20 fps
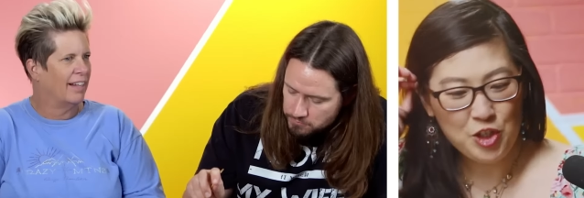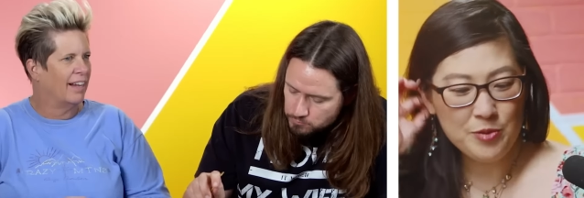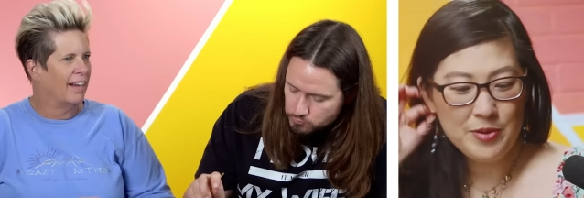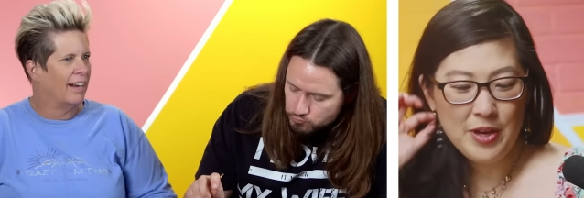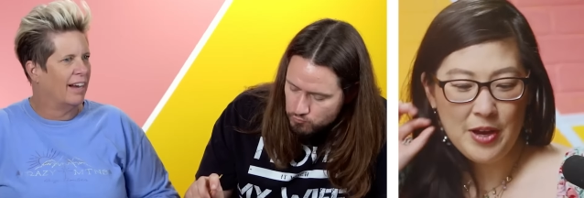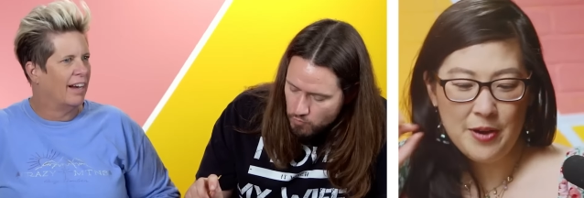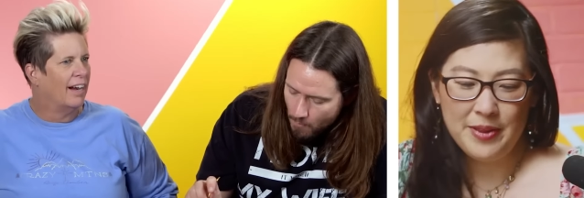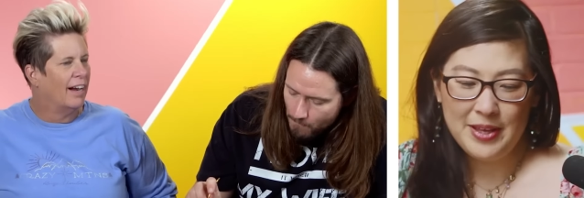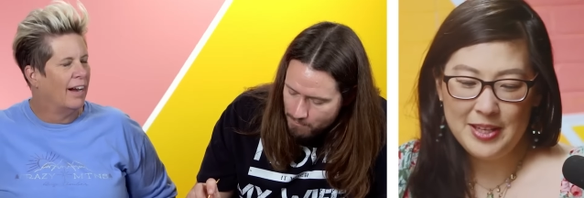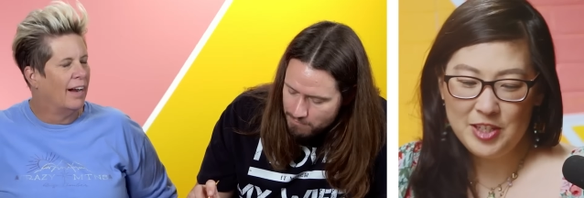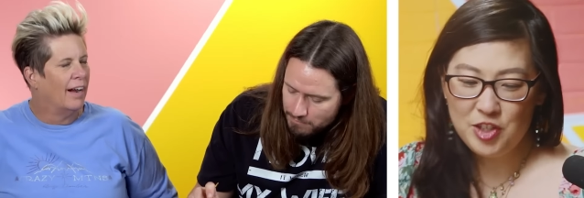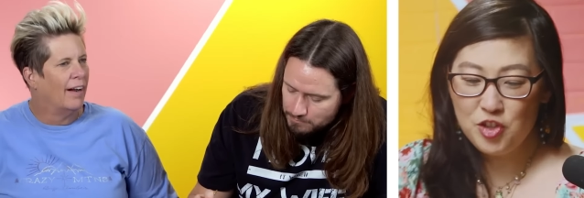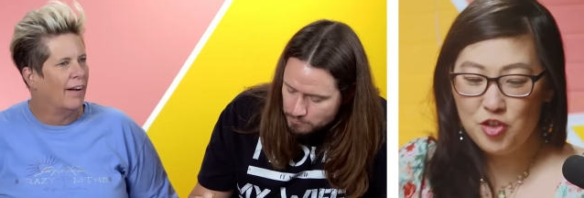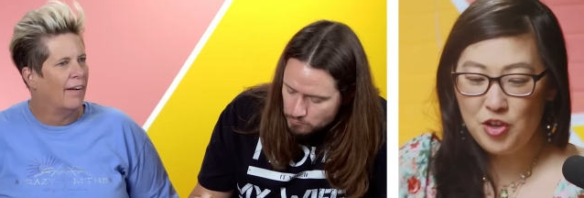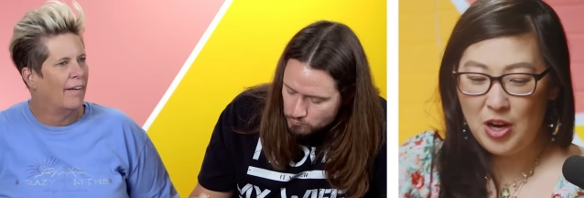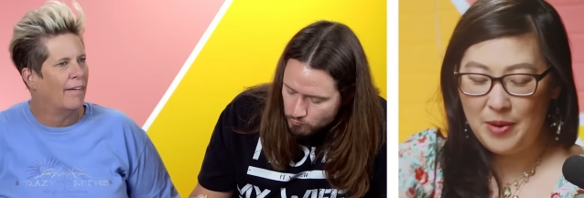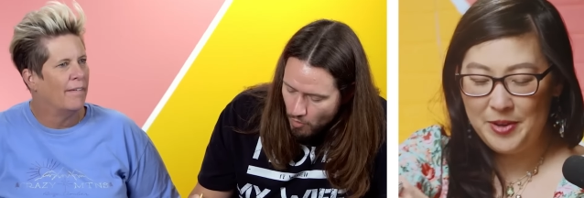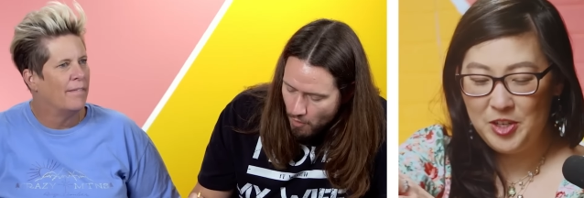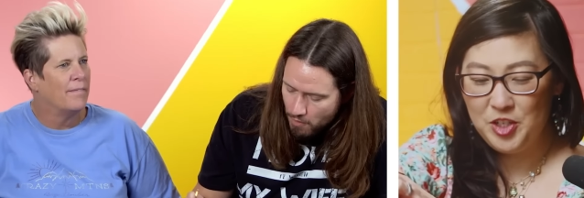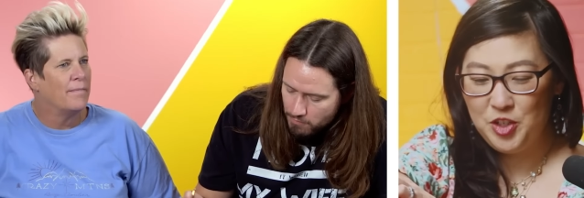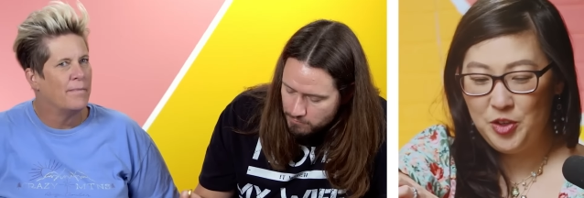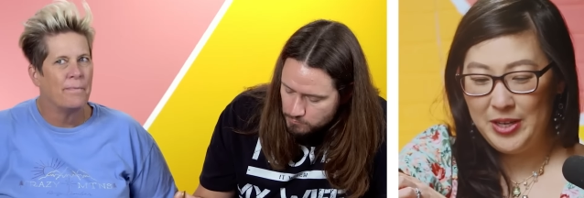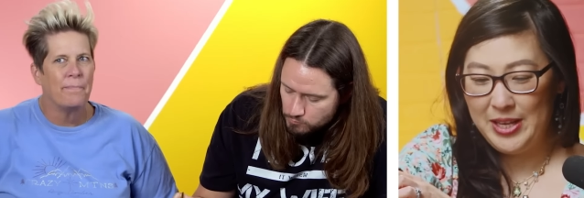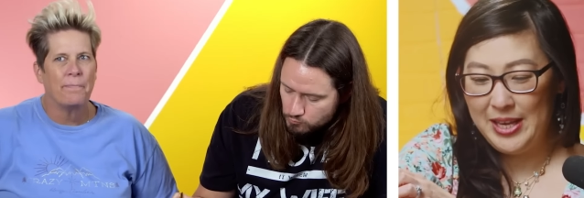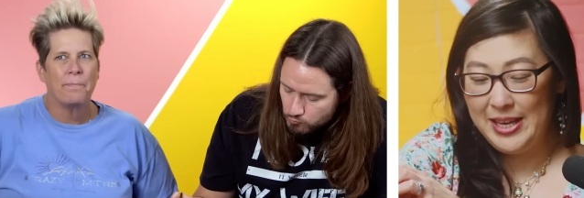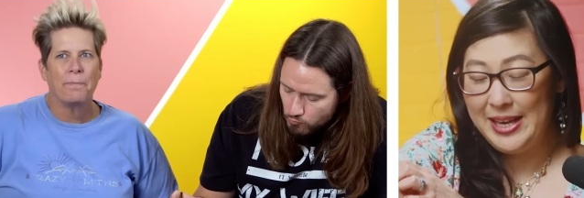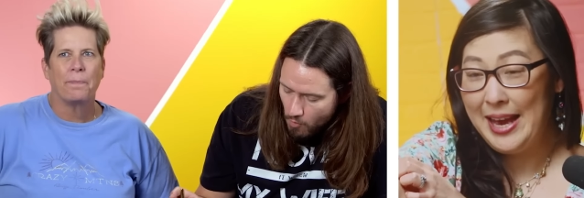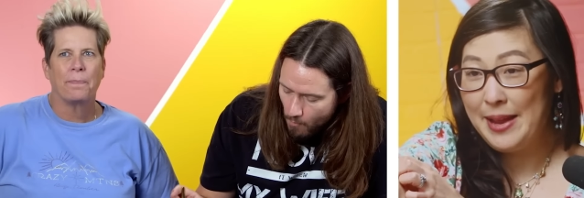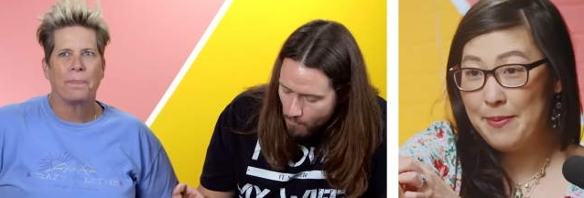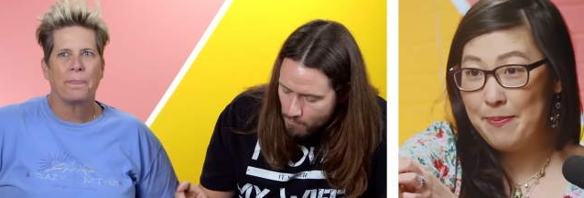Speaker 1: you know that Strawberry
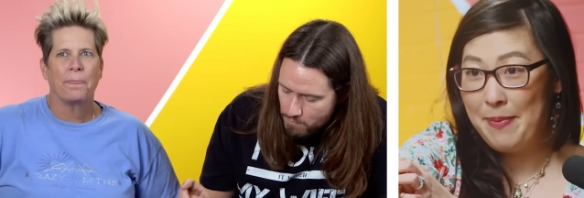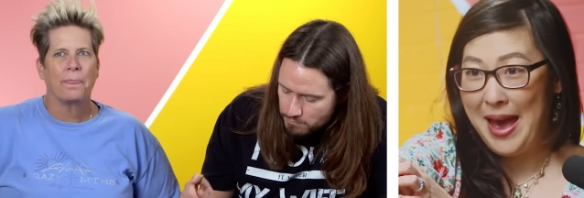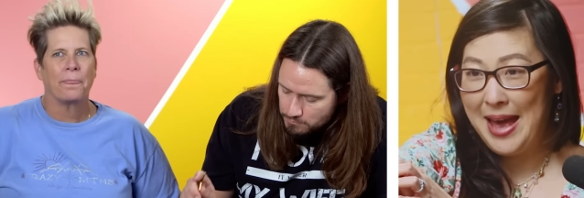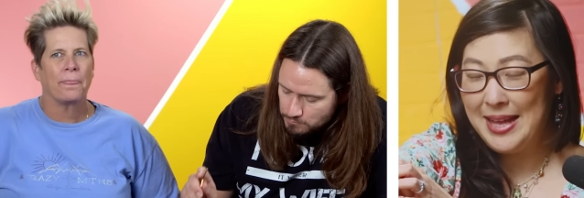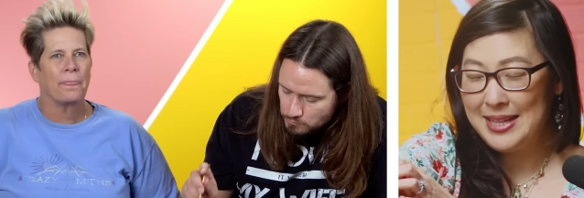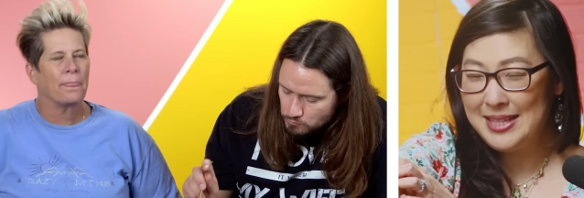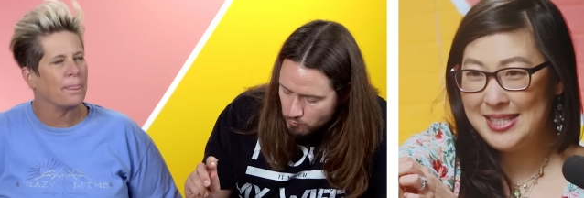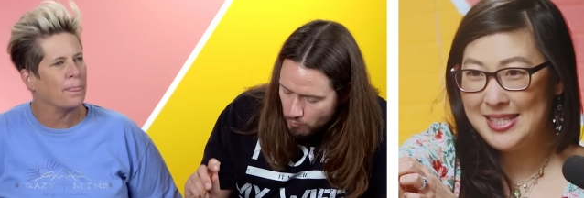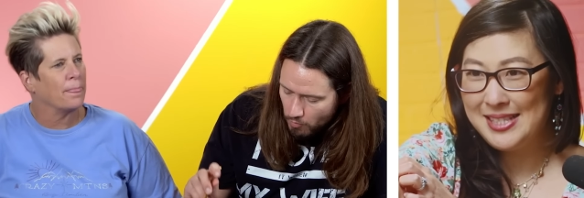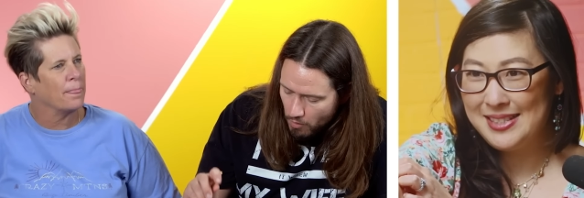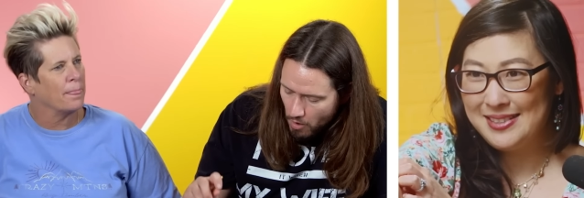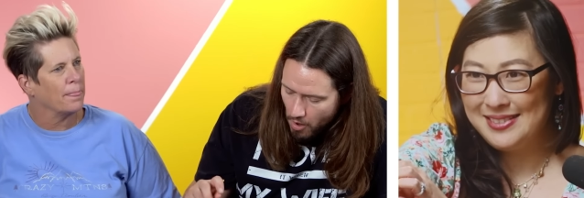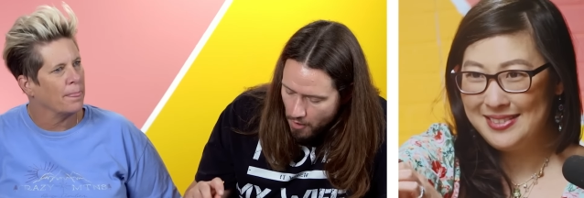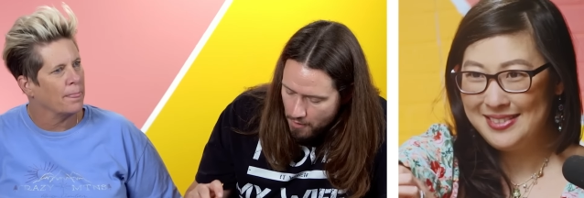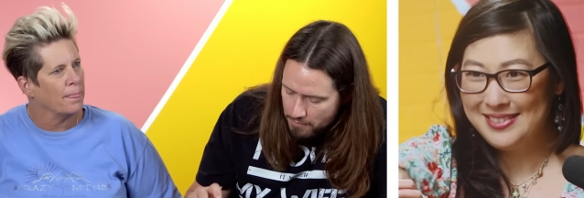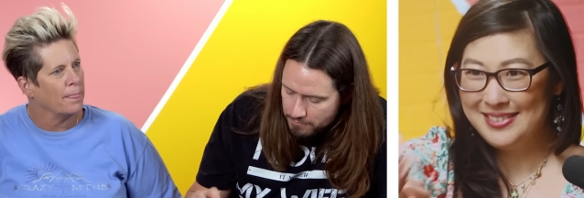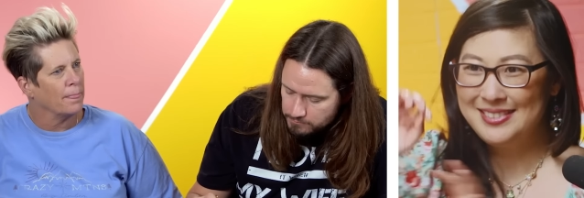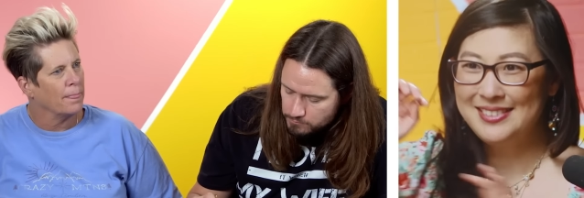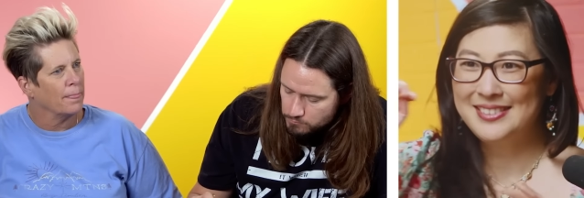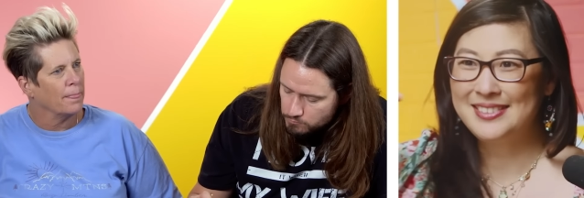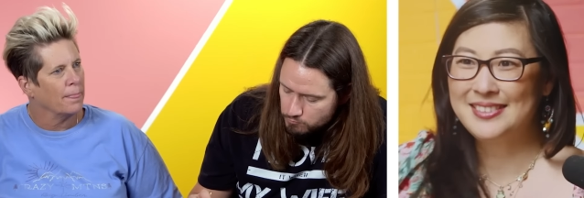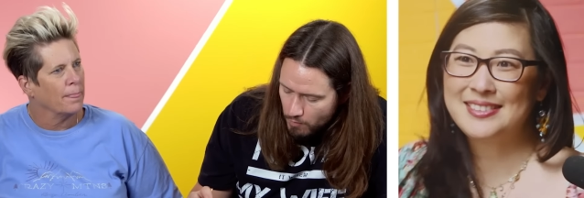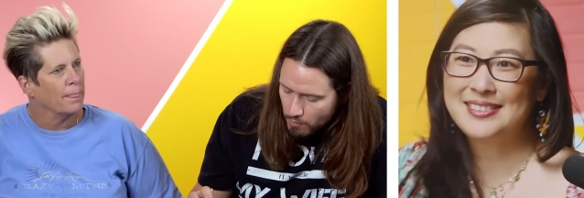Shortcake had pets?